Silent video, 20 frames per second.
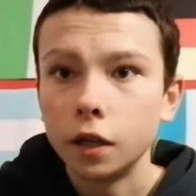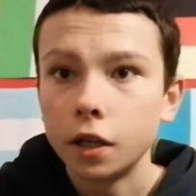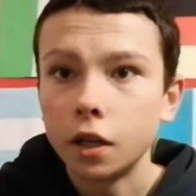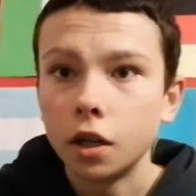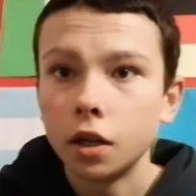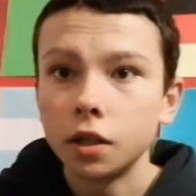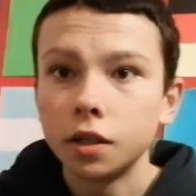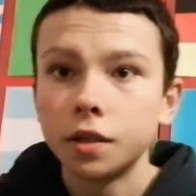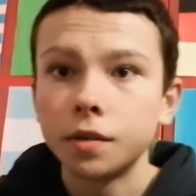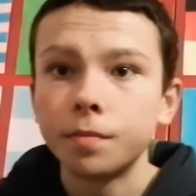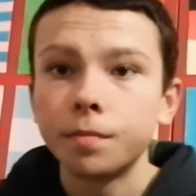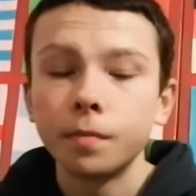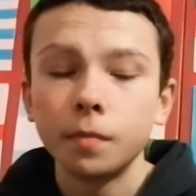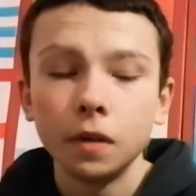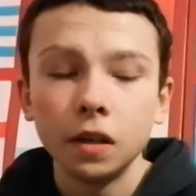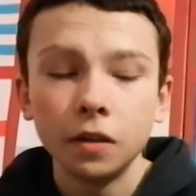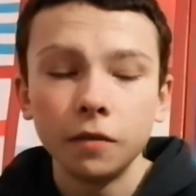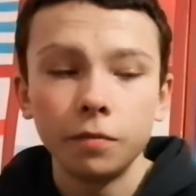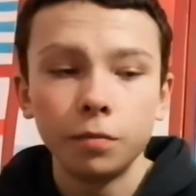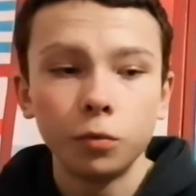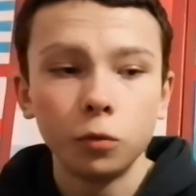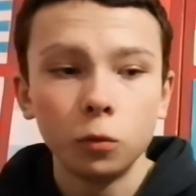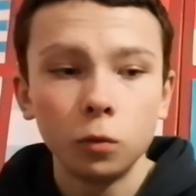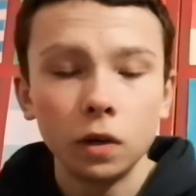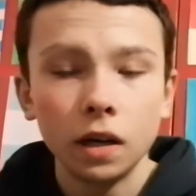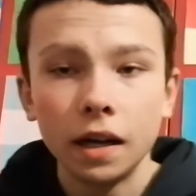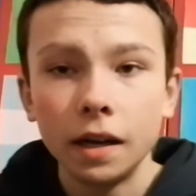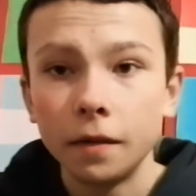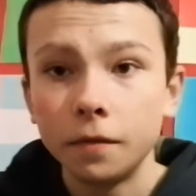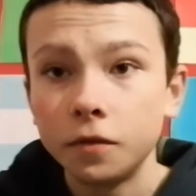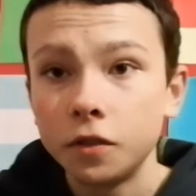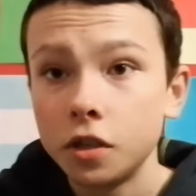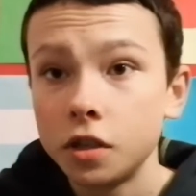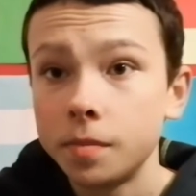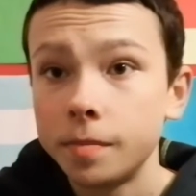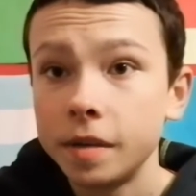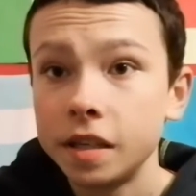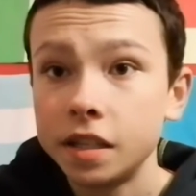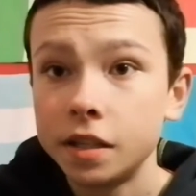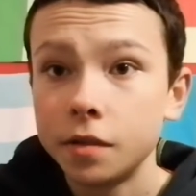Right, guys. Liverpool have
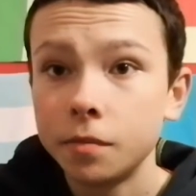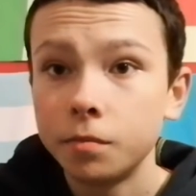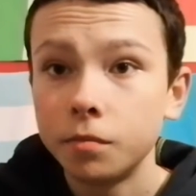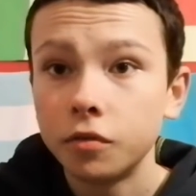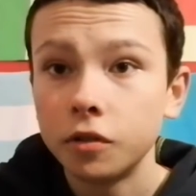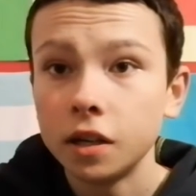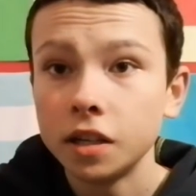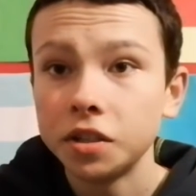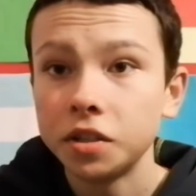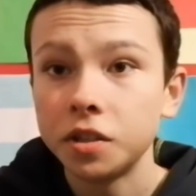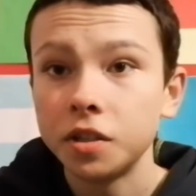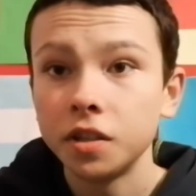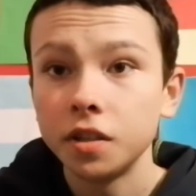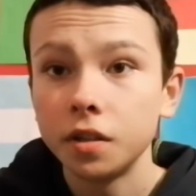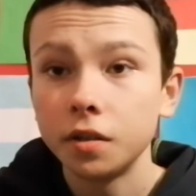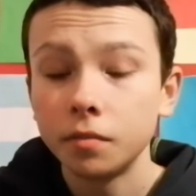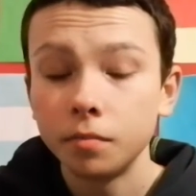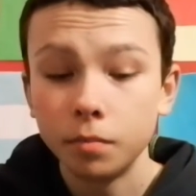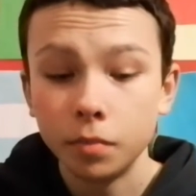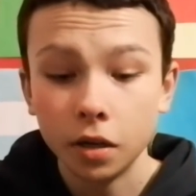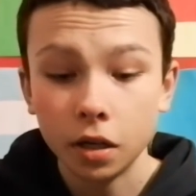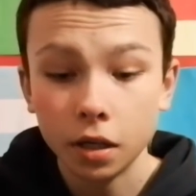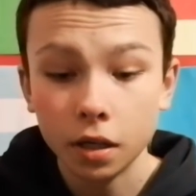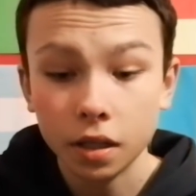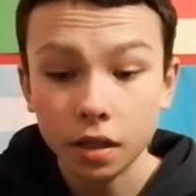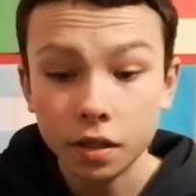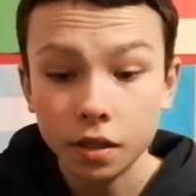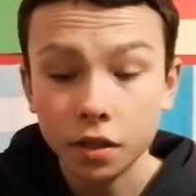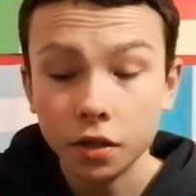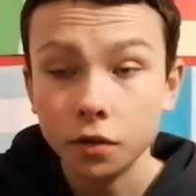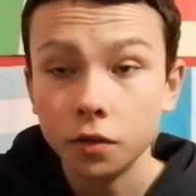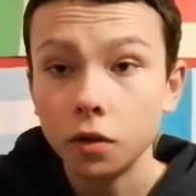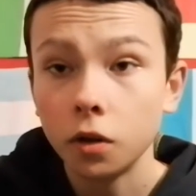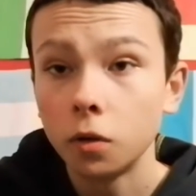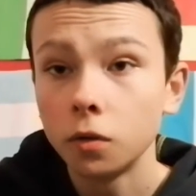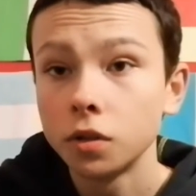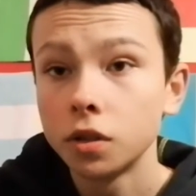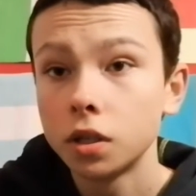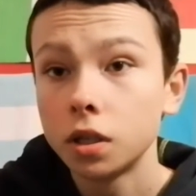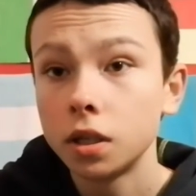just beaten Preston by 2
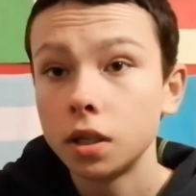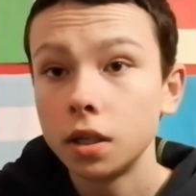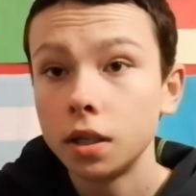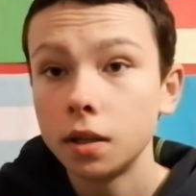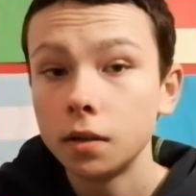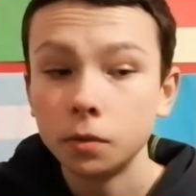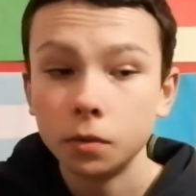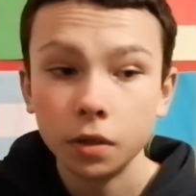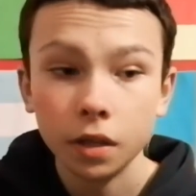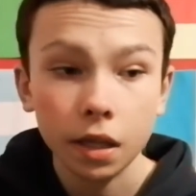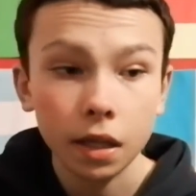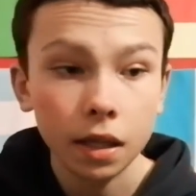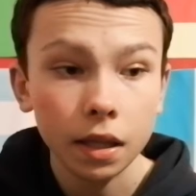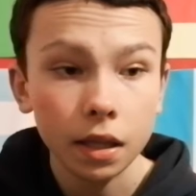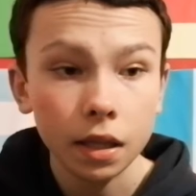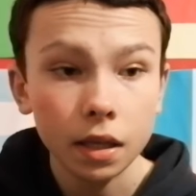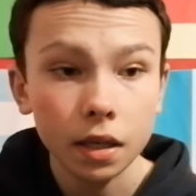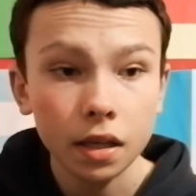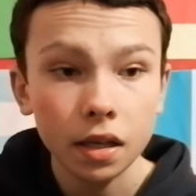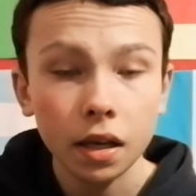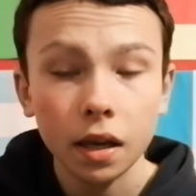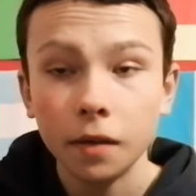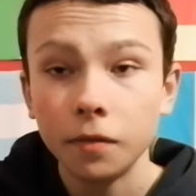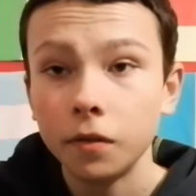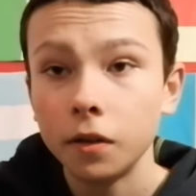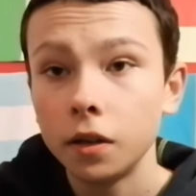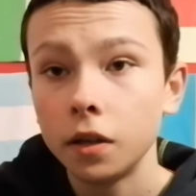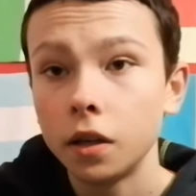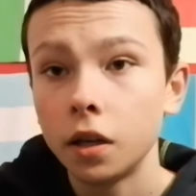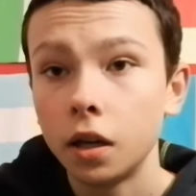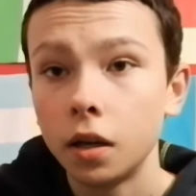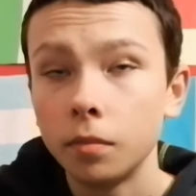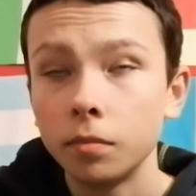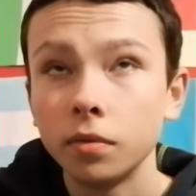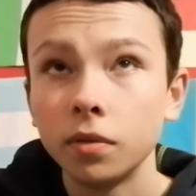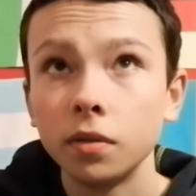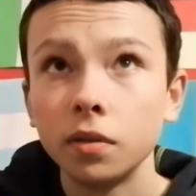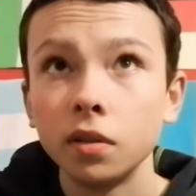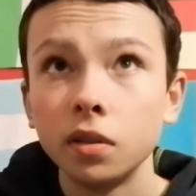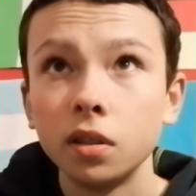goals to 0 in the FA Cup.